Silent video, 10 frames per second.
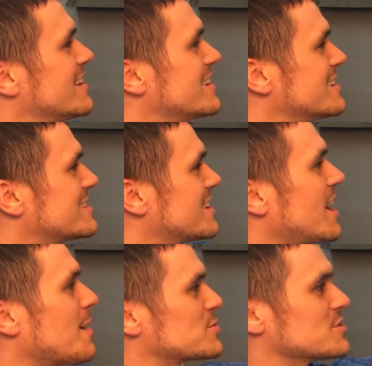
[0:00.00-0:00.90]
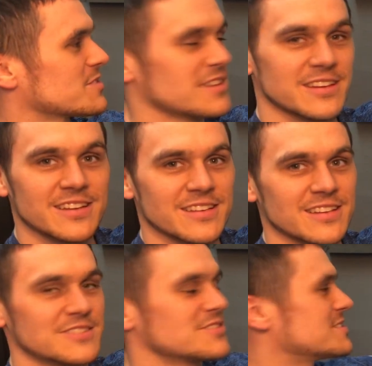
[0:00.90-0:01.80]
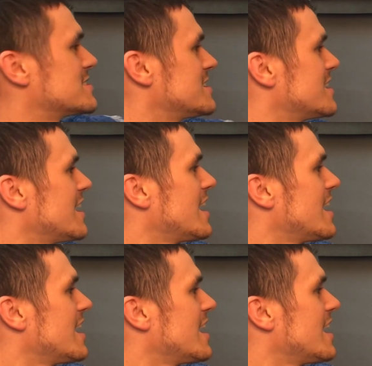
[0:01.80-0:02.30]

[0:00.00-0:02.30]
is an optional thing, as you can see.